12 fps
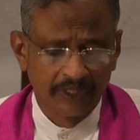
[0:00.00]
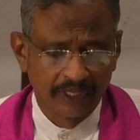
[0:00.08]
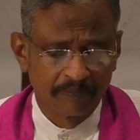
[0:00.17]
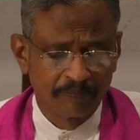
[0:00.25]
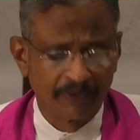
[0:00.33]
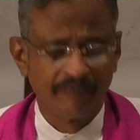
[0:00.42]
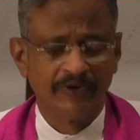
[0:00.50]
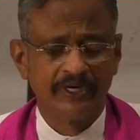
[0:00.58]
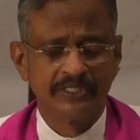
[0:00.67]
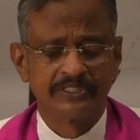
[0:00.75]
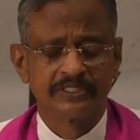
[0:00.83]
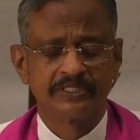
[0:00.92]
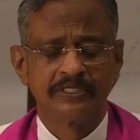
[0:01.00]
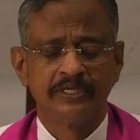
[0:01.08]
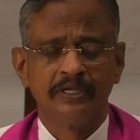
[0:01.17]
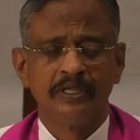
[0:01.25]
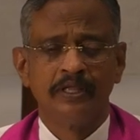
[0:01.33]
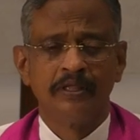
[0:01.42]
that prevents
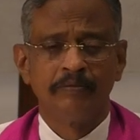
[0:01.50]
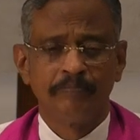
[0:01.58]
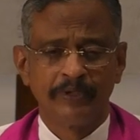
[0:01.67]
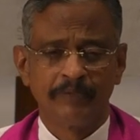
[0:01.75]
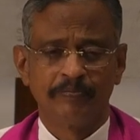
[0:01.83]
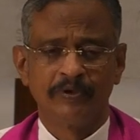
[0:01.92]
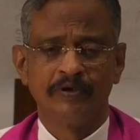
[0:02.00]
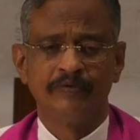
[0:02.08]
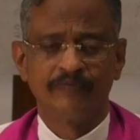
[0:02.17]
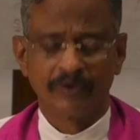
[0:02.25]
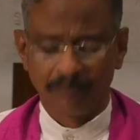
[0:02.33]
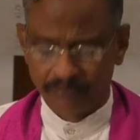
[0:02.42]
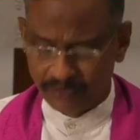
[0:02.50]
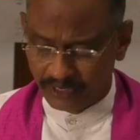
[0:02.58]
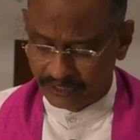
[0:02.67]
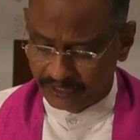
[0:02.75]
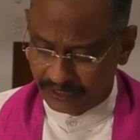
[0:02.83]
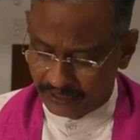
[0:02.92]
people from
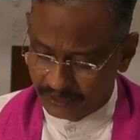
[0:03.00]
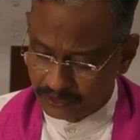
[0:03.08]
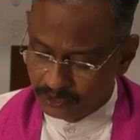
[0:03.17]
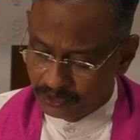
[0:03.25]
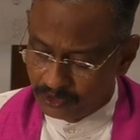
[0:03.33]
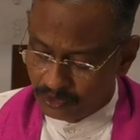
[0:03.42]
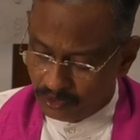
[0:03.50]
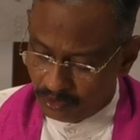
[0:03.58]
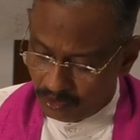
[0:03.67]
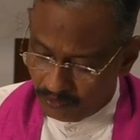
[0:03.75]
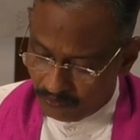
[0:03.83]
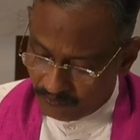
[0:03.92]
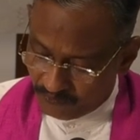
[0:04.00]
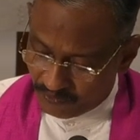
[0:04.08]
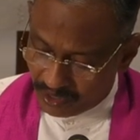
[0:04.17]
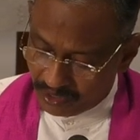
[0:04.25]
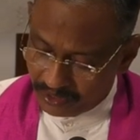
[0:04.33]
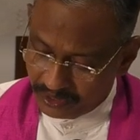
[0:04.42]
talking
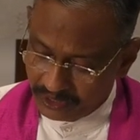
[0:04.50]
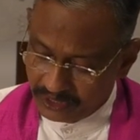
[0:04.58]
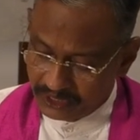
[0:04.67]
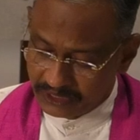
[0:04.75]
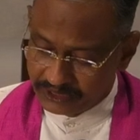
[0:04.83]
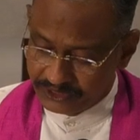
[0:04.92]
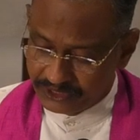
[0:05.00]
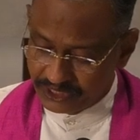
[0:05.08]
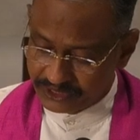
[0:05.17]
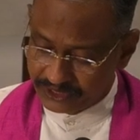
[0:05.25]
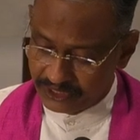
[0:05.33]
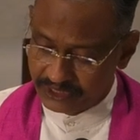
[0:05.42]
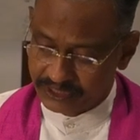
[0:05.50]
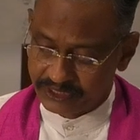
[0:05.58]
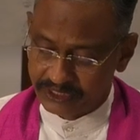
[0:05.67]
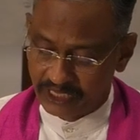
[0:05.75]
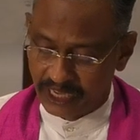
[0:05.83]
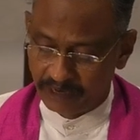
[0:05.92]
for justice
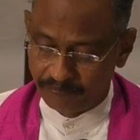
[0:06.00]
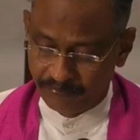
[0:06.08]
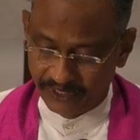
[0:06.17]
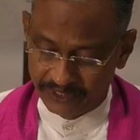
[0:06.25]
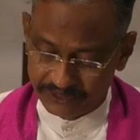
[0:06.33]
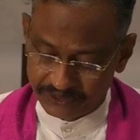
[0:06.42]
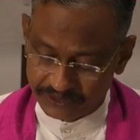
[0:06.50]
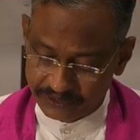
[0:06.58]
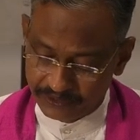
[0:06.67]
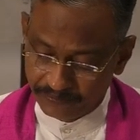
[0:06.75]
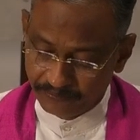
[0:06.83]
and peace.